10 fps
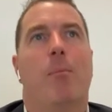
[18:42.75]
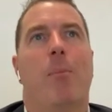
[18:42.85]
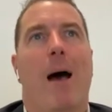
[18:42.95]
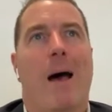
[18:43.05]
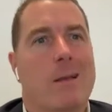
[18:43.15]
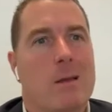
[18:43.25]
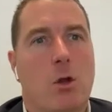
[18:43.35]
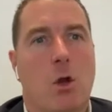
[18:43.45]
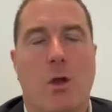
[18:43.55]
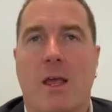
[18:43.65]
But,
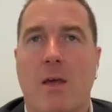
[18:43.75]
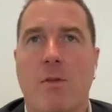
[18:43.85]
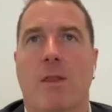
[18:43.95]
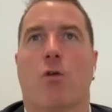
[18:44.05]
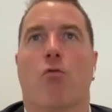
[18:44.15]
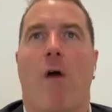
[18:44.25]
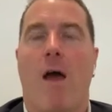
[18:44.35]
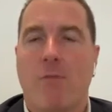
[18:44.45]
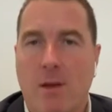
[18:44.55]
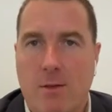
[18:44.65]
given the
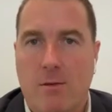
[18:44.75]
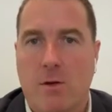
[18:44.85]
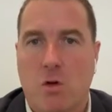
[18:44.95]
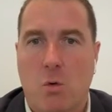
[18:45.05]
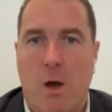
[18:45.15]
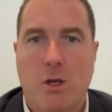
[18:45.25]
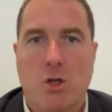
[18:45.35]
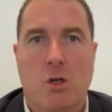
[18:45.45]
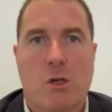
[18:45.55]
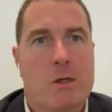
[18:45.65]
gravity of the
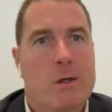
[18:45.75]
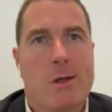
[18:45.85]
situation,